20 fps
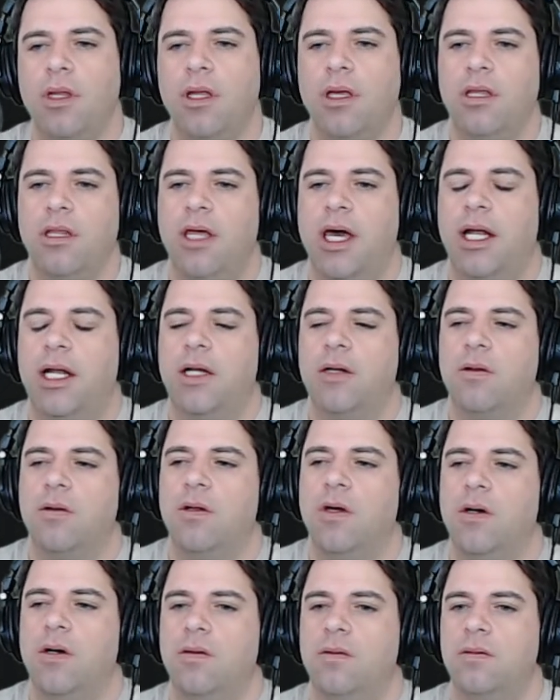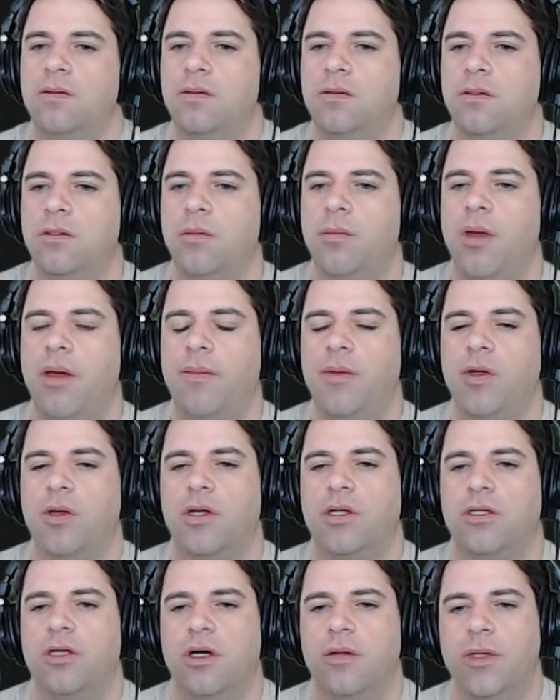That I don't know. Maybe you
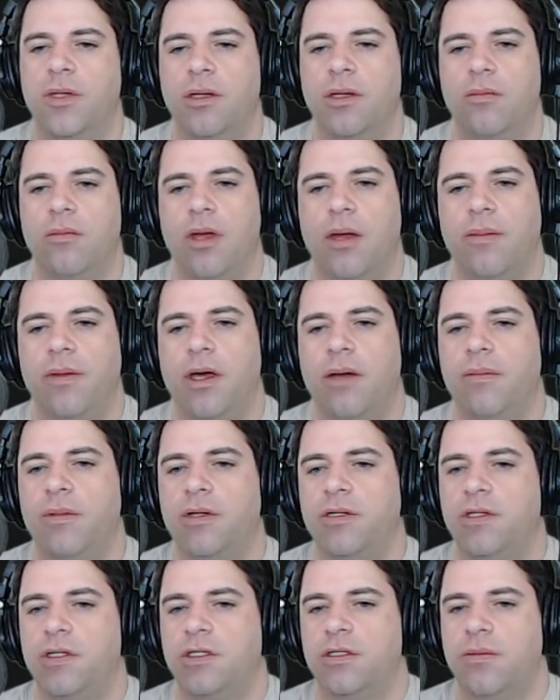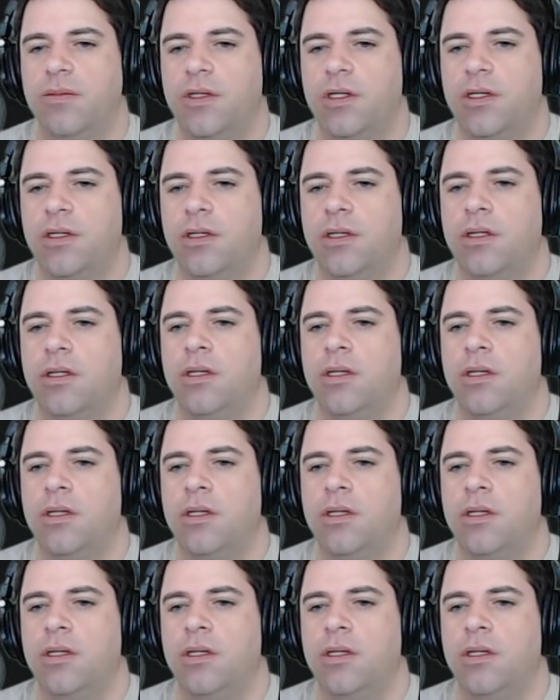can tell me. Maybe I'm missing something.